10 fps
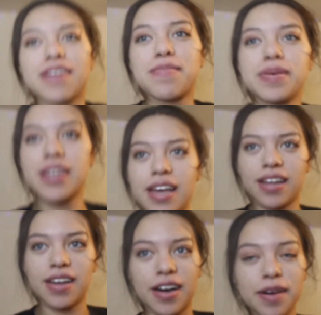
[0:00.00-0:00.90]
I've been
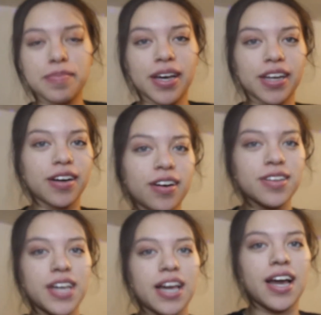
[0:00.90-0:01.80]
up like all
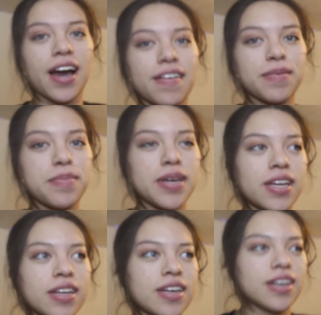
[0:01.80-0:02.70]
day. I haven't
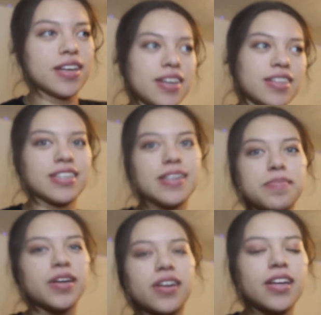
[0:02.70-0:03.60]
been
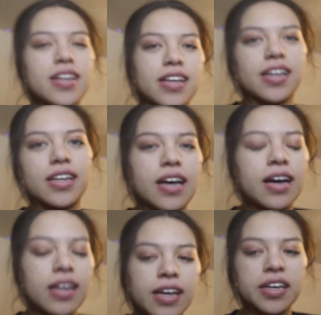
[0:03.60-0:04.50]
sleeping or anything like
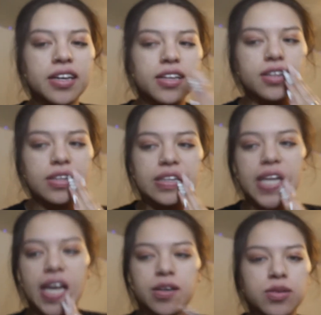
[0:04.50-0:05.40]
that. Like,
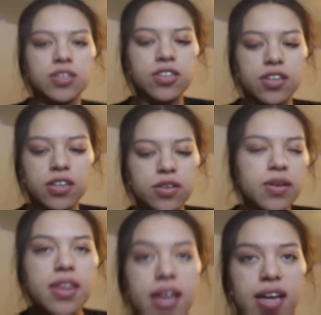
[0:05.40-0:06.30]
I was just, the
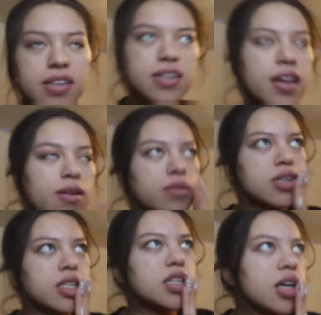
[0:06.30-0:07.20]
only thing I did today
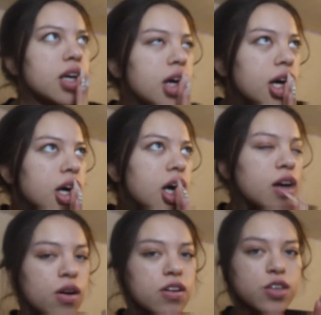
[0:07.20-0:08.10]
was
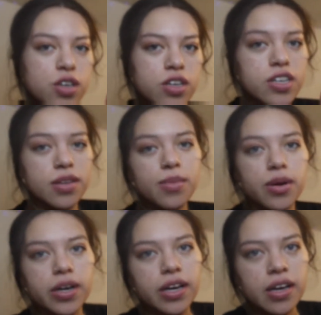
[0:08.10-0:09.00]
go to church in the
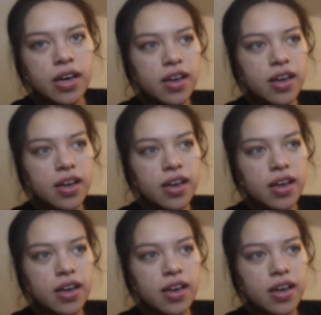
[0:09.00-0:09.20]
morning